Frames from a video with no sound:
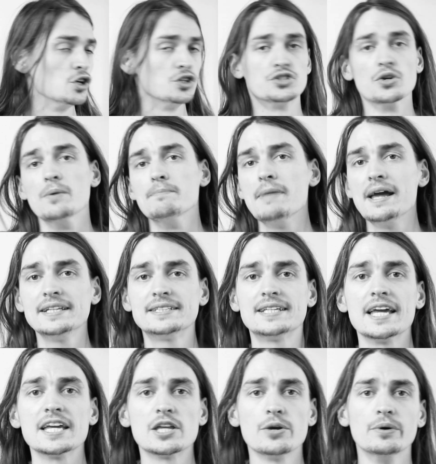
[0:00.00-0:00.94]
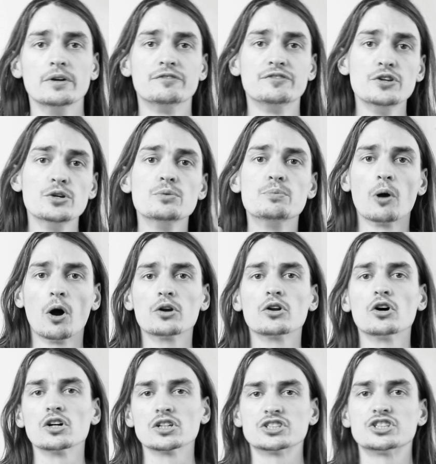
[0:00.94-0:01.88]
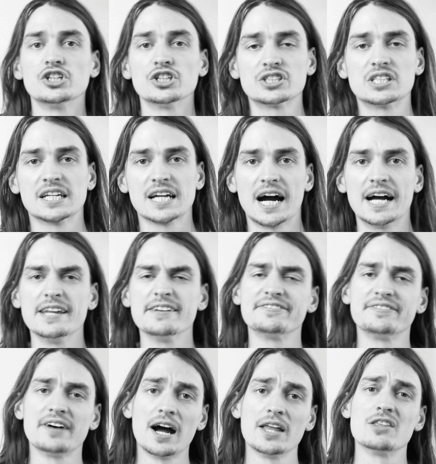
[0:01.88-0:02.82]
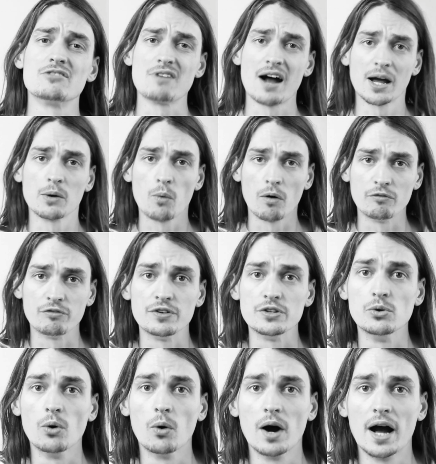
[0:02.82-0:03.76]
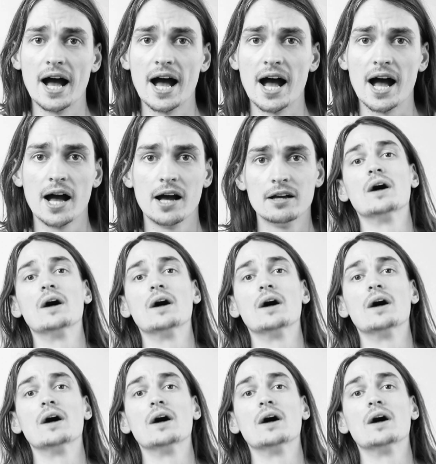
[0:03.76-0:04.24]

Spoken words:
So it may take you a few products just to kind of find the right one for your hair.